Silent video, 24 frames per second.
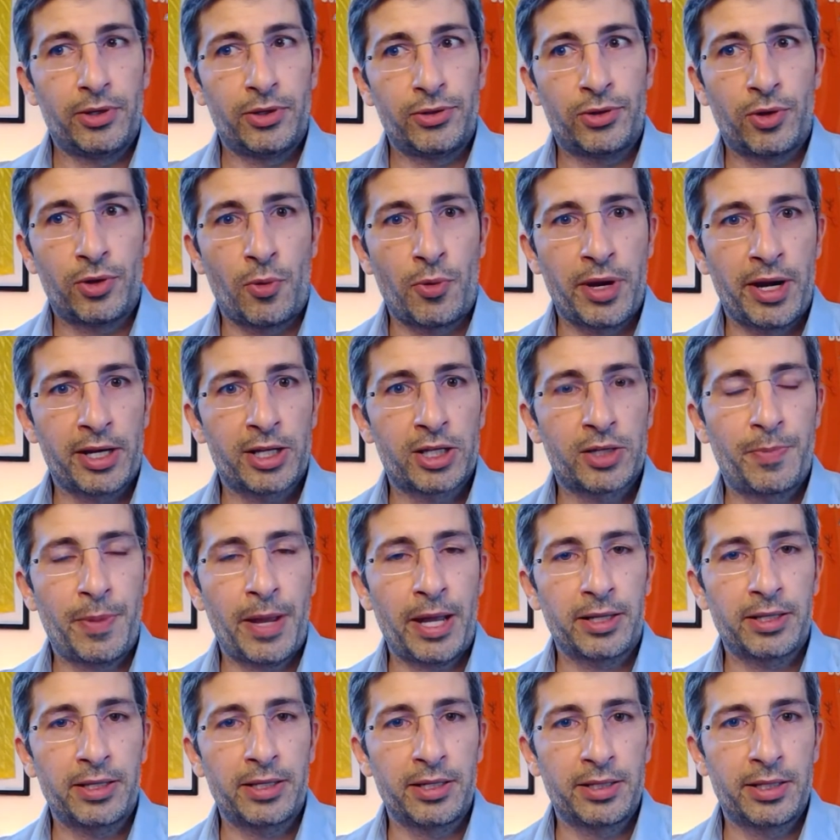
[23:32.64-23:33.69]
so we are
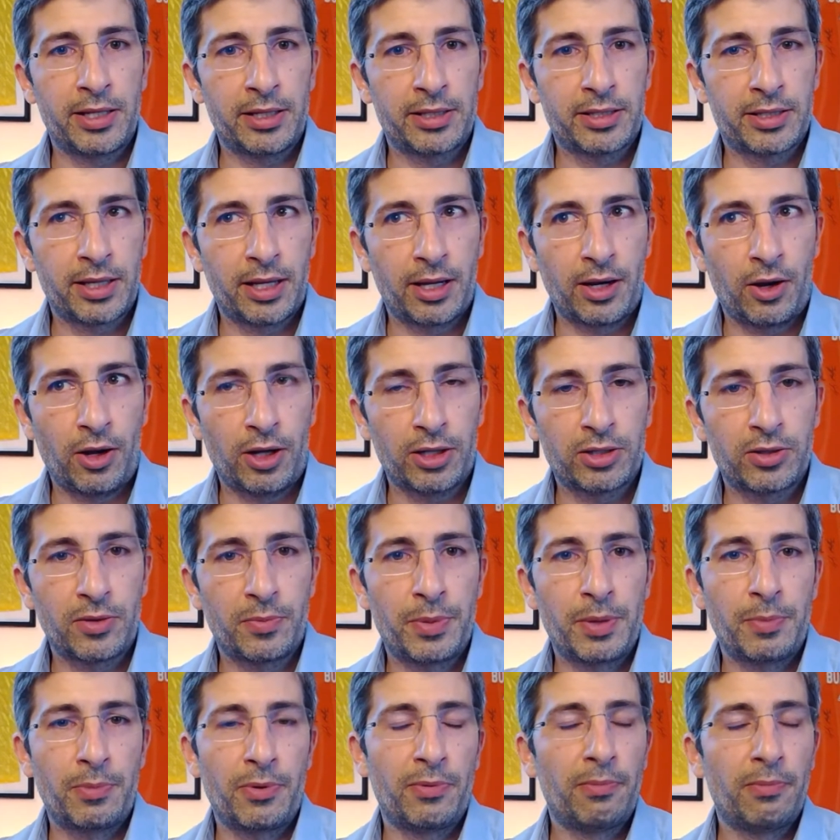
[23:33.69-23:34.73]
expecting that a lot
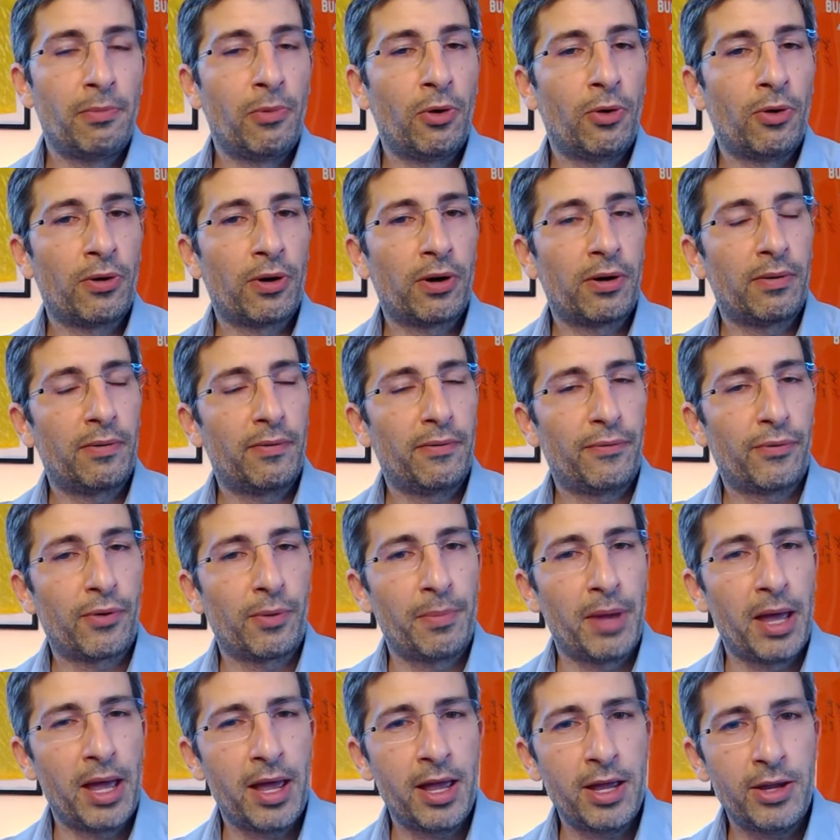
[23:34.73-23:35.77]
of people more
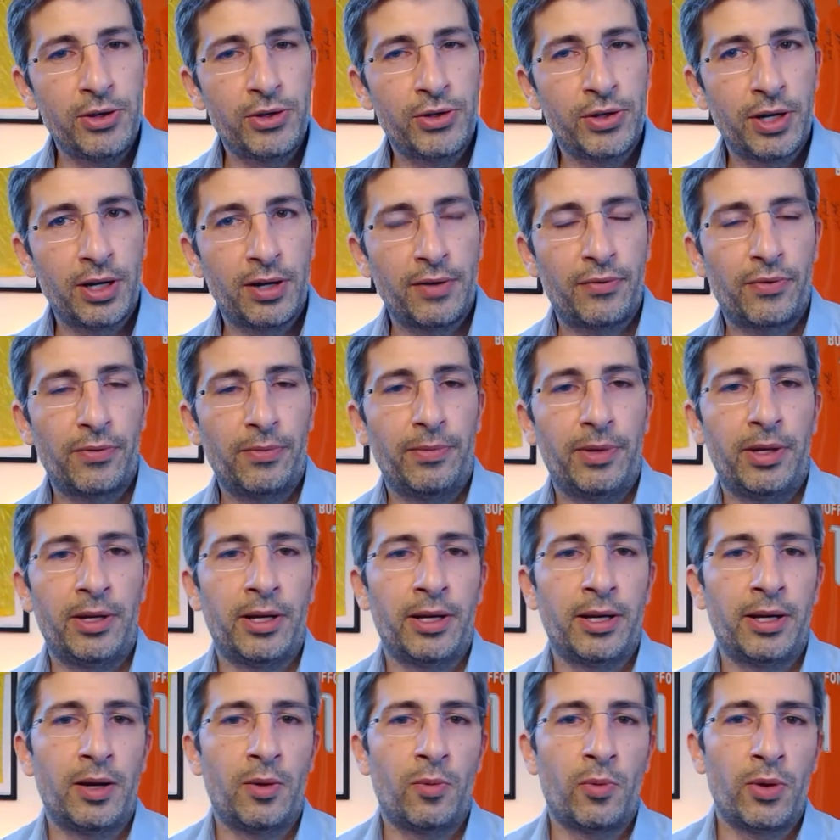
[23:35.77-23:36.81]
from Asia
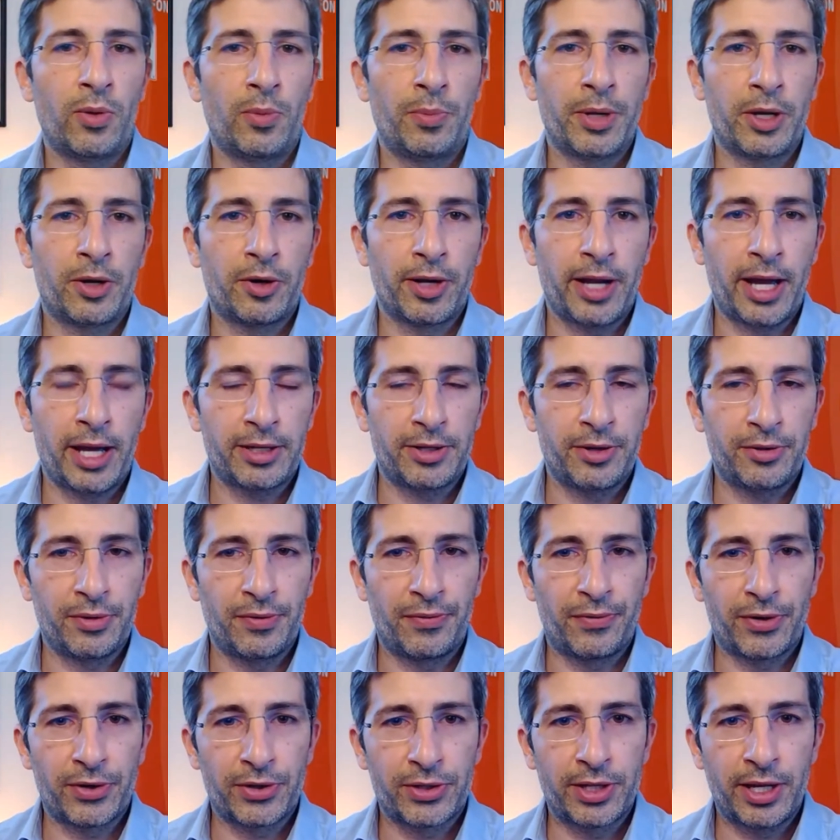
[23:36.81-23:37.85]
will be connecting on
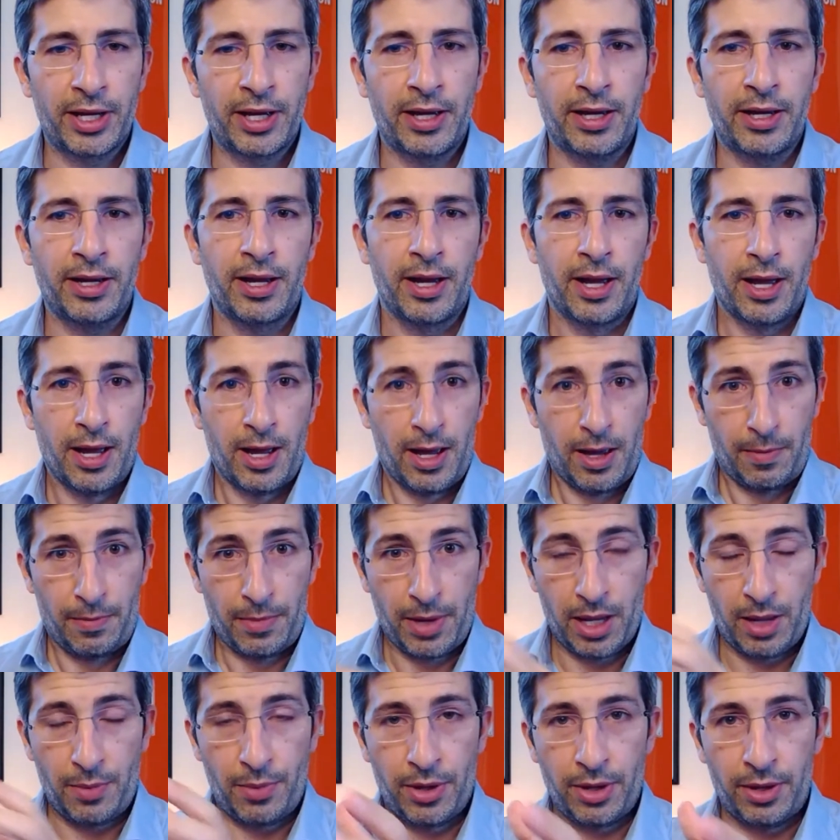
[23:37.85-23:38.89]
the first day,
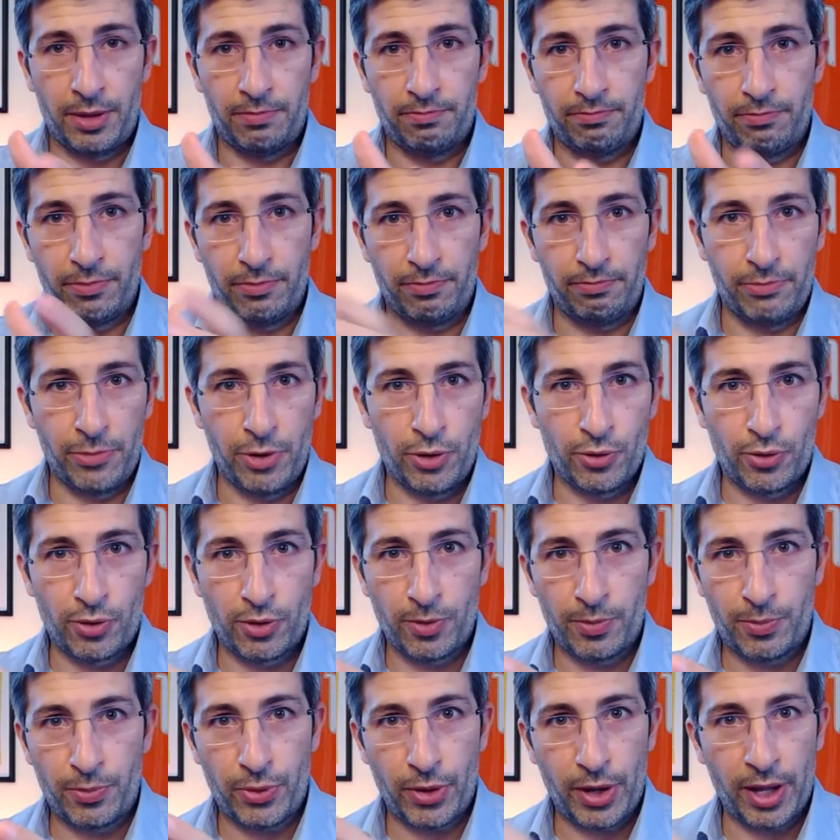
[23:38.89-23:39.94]
maybe
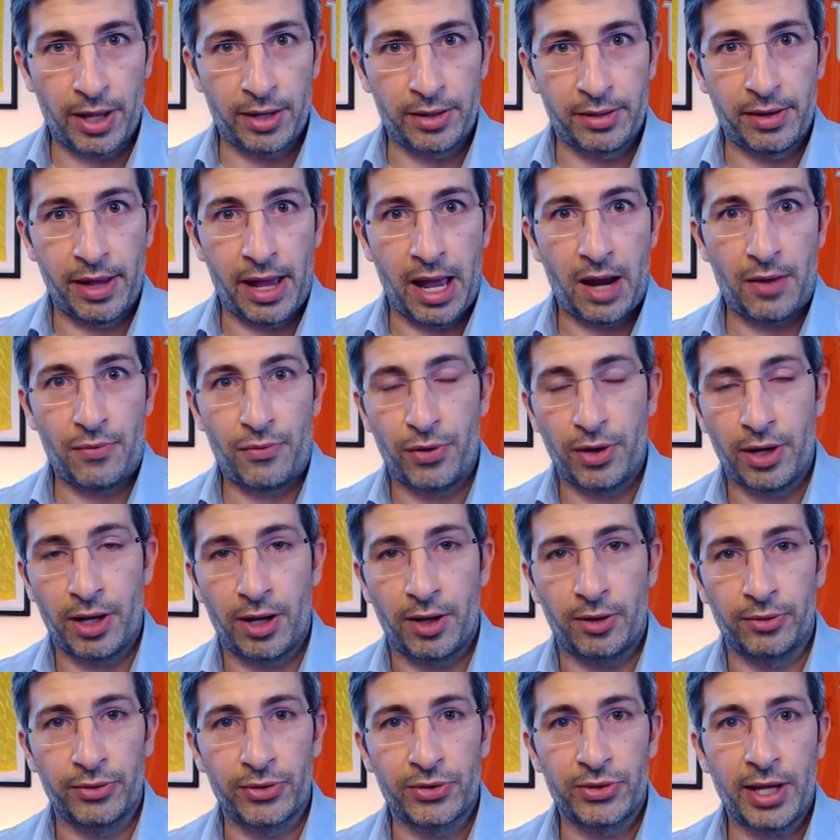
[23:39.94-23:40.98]
Europe and
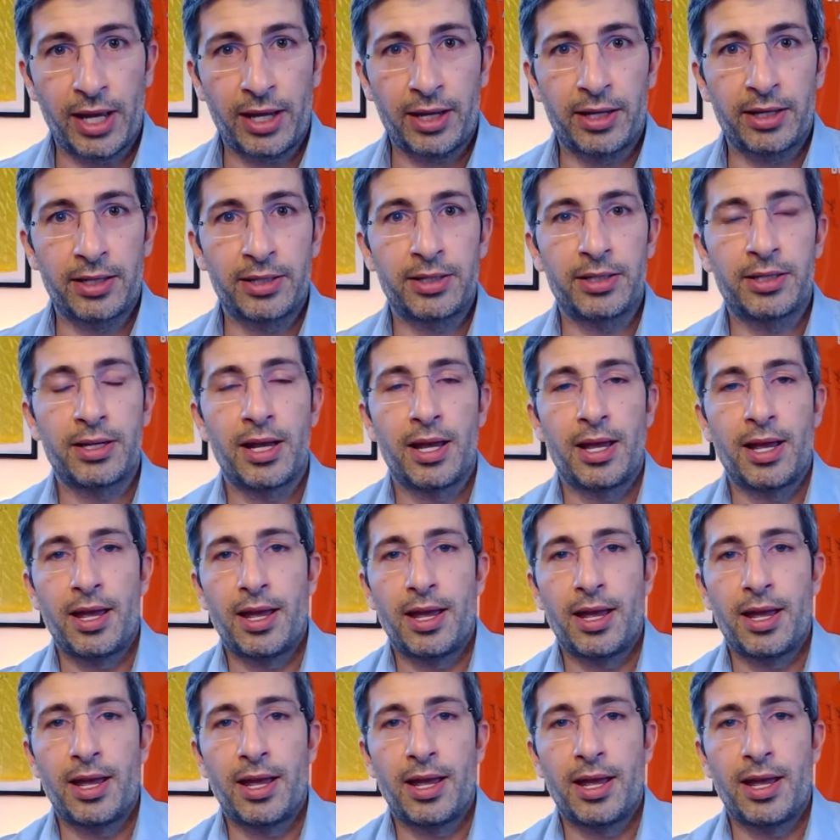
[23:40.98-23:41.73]
Africa on the second,